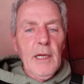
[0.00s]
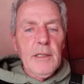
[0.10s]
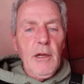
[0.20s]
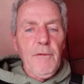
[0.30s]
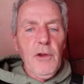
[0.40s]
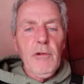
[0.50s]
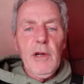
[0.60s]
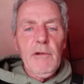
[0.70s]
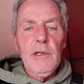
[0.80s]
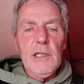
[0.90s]
So if you're
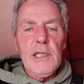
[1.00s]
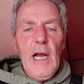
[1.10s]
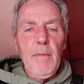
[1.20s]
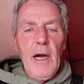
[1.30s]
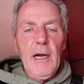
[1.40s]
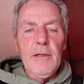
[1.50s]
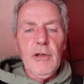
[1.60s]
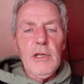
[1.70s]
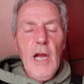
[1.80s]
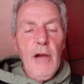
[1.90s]
here in the summer and
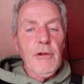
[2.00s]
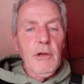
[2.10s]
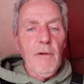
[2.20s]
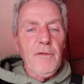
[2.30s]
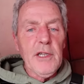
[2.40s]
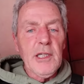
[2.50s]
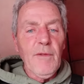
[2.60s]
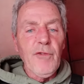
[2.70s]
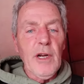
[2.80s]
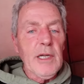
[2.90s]
you know you've got fish
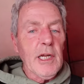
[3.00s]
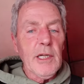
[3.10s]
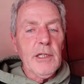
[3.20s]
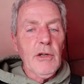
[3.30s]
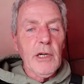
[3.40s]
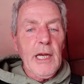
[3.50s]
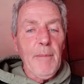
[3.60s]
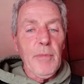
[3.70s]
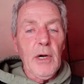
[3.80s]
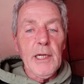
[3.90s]
in front of you and you're not
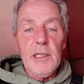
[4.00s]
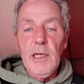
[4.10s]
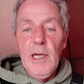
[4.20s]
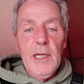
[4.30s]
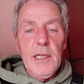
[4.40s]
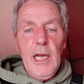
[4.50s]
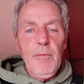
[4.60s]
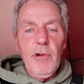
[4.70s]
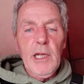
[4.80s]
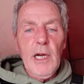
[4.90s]
getting bites, keep
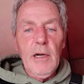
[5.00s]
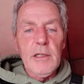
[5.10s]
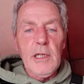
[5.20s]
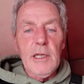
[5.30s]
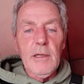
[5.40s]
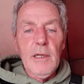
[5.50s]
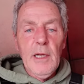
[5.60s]
recasting.